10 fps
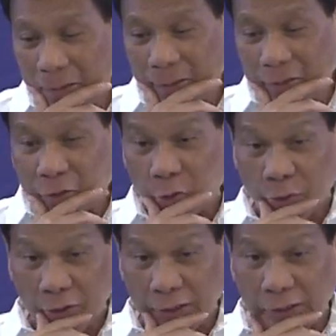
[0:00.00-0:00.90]

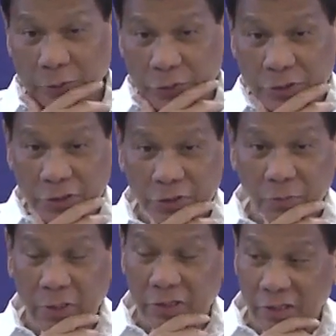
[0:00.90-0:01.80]
destroying the houses
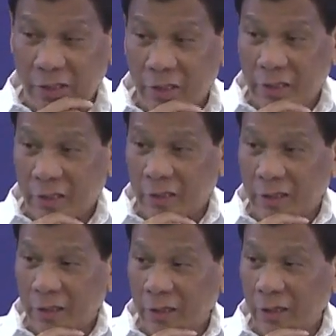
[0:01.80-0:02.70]
much earlier
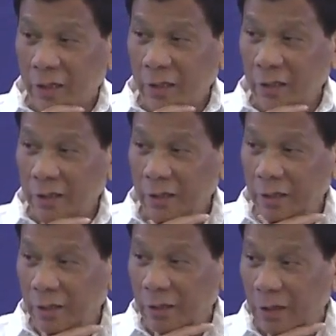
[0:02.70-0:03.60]
than
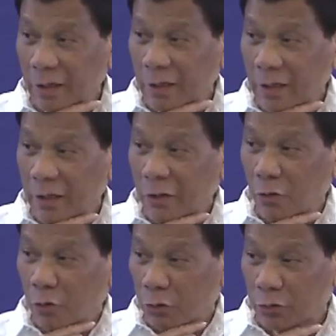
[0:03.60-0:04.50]
the
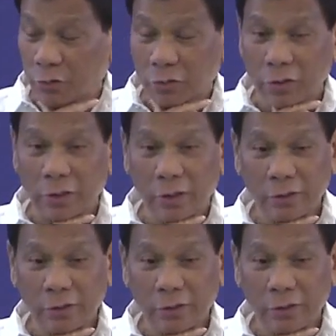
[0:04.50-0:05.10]
court order.